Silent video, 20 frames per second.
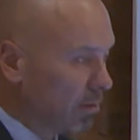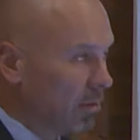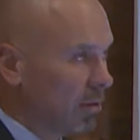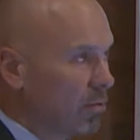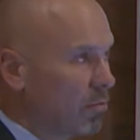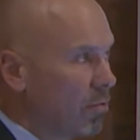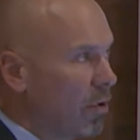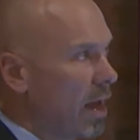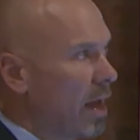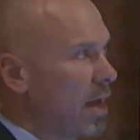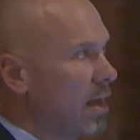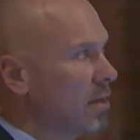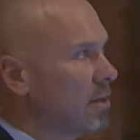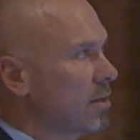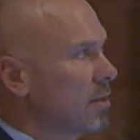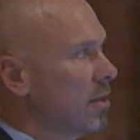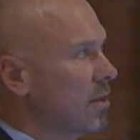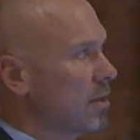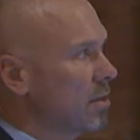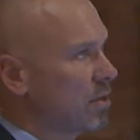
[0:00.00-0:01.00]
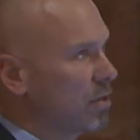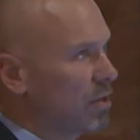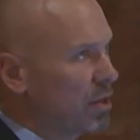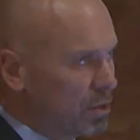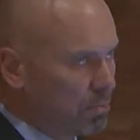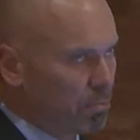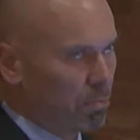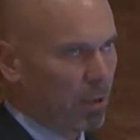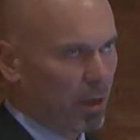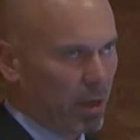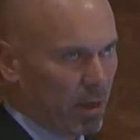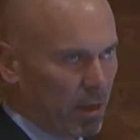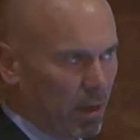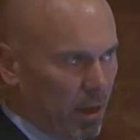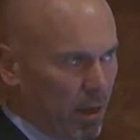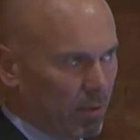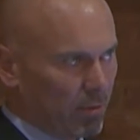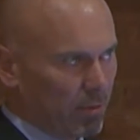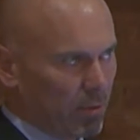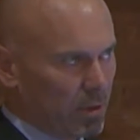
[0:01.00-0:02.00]
raise is display
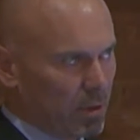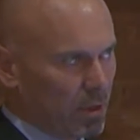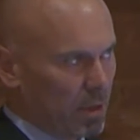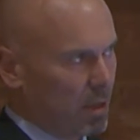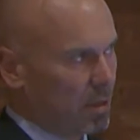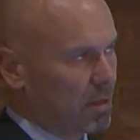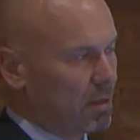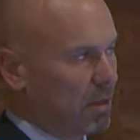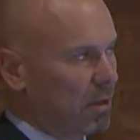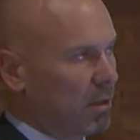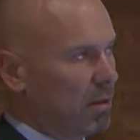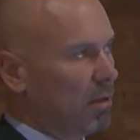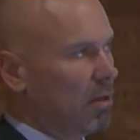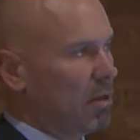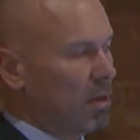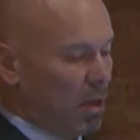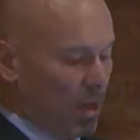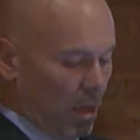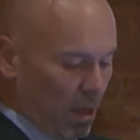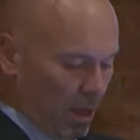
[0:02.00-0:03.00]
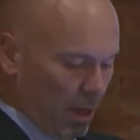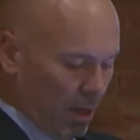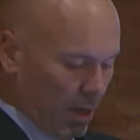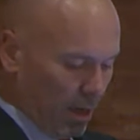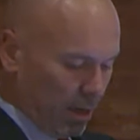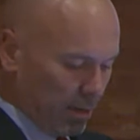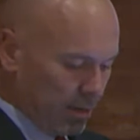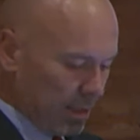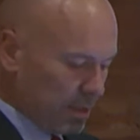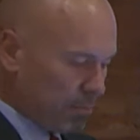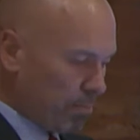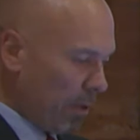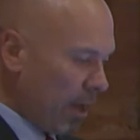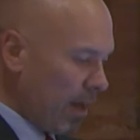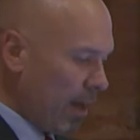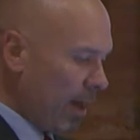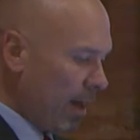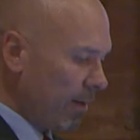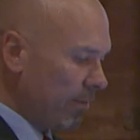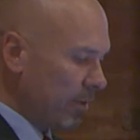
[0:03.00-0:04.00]
advertising.
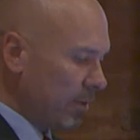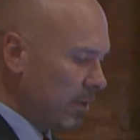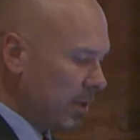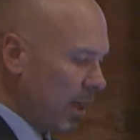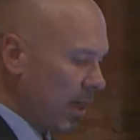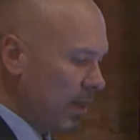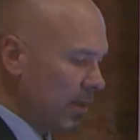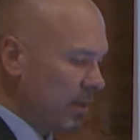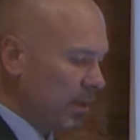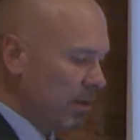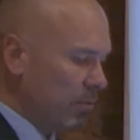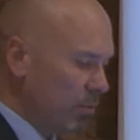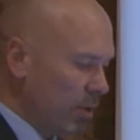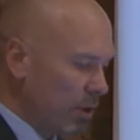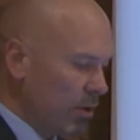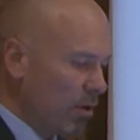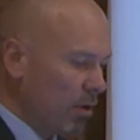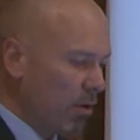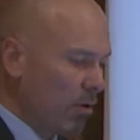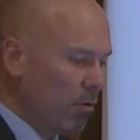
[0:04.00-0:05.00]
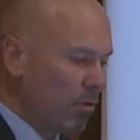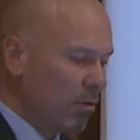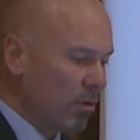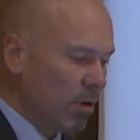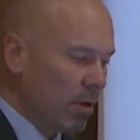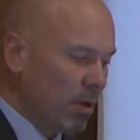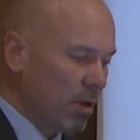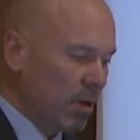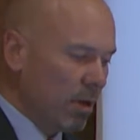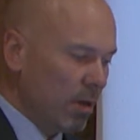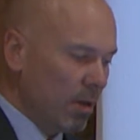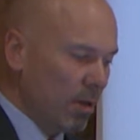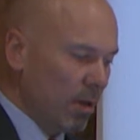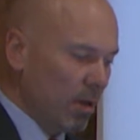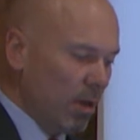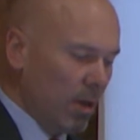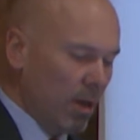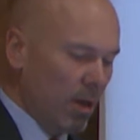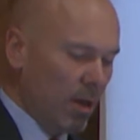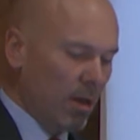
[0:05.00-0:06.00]
Display advertising, we know
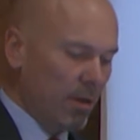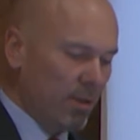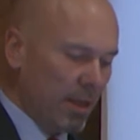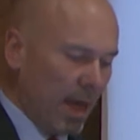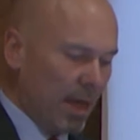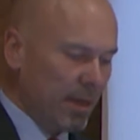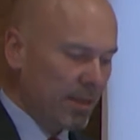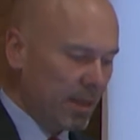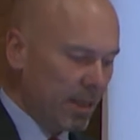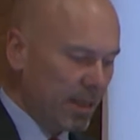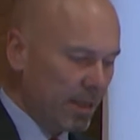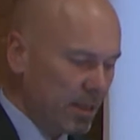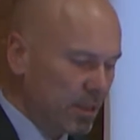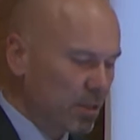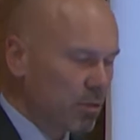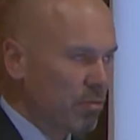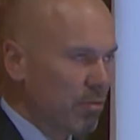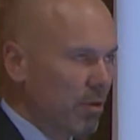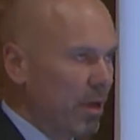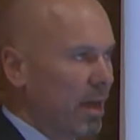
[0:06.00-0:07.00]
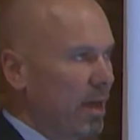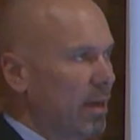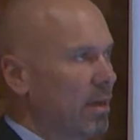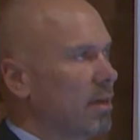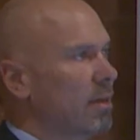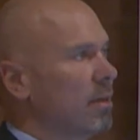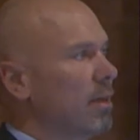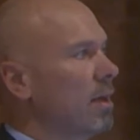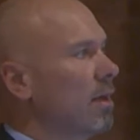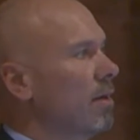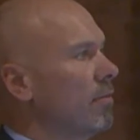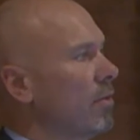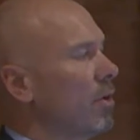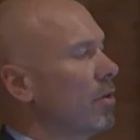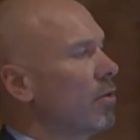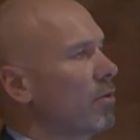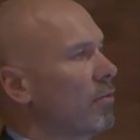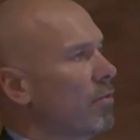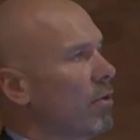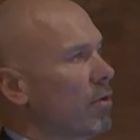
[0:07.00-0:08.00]
that it is created in a
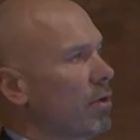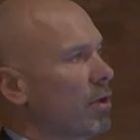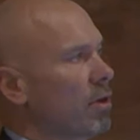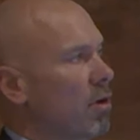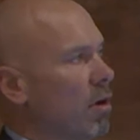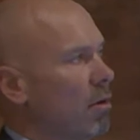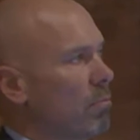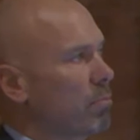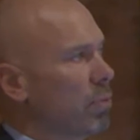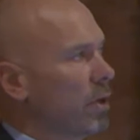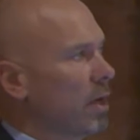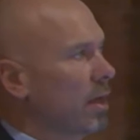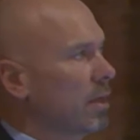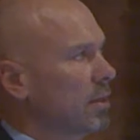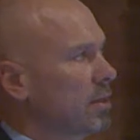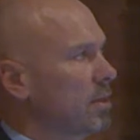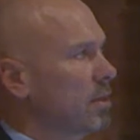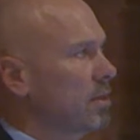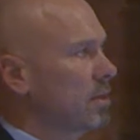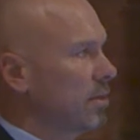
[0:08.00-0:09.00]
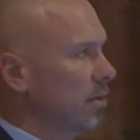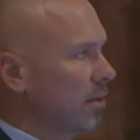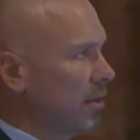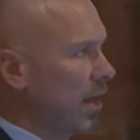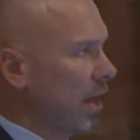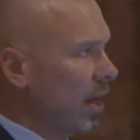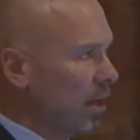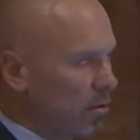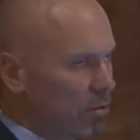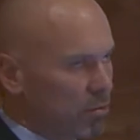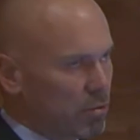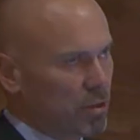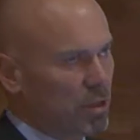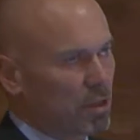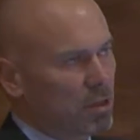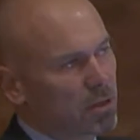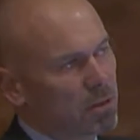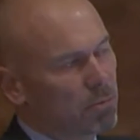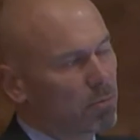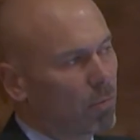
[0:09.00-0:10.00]
very, very complex
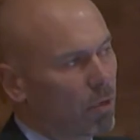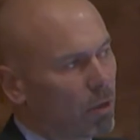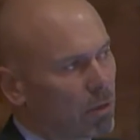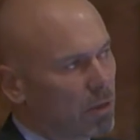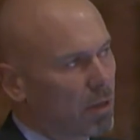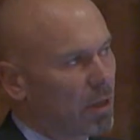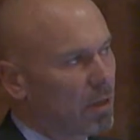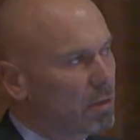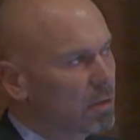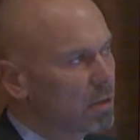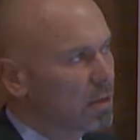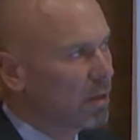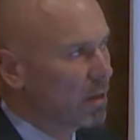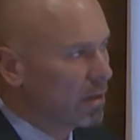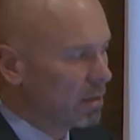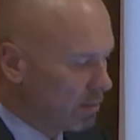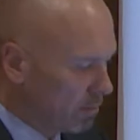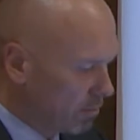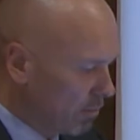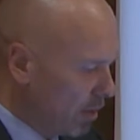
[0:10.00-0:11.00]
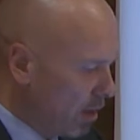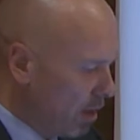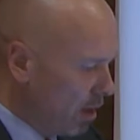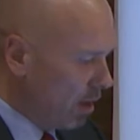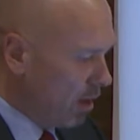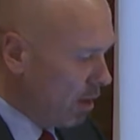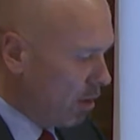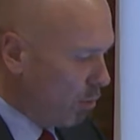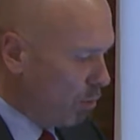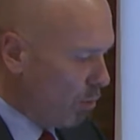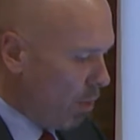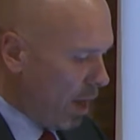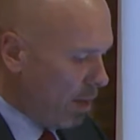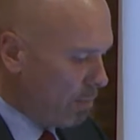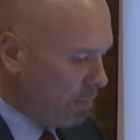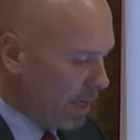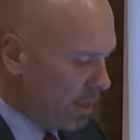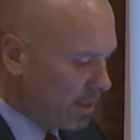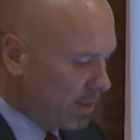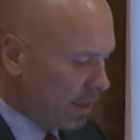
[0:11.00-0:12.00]
ecosystem on the internet, where
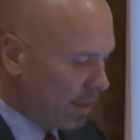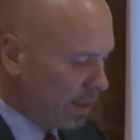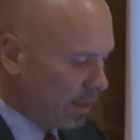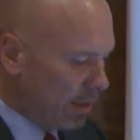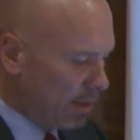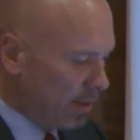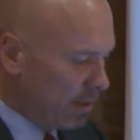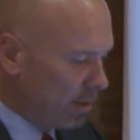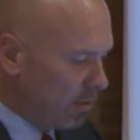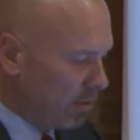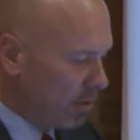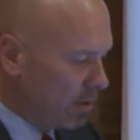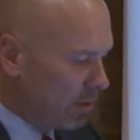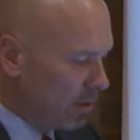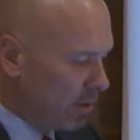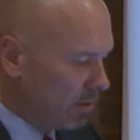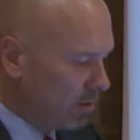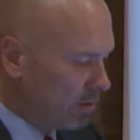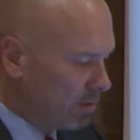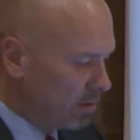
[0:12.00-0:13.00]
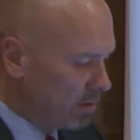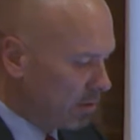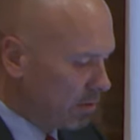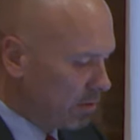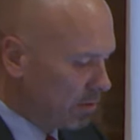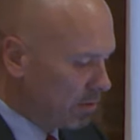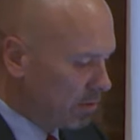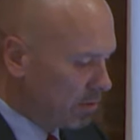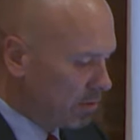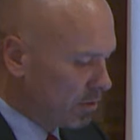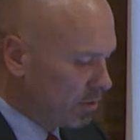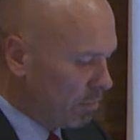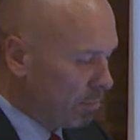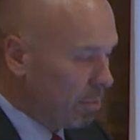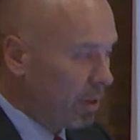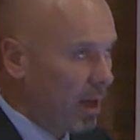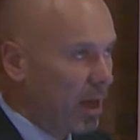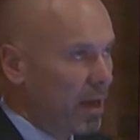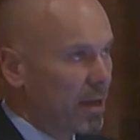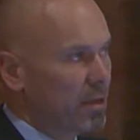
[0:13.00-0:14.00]
basically there is a
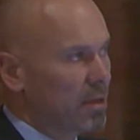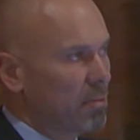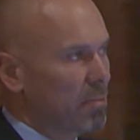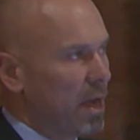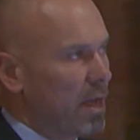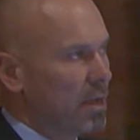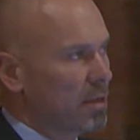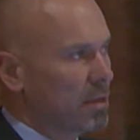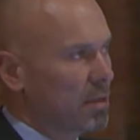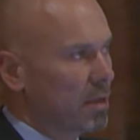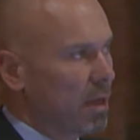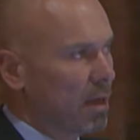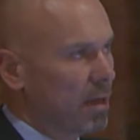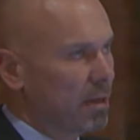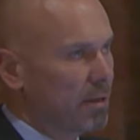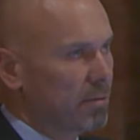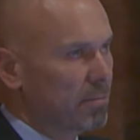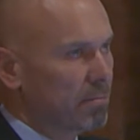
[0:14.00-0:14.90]
supply and demand side.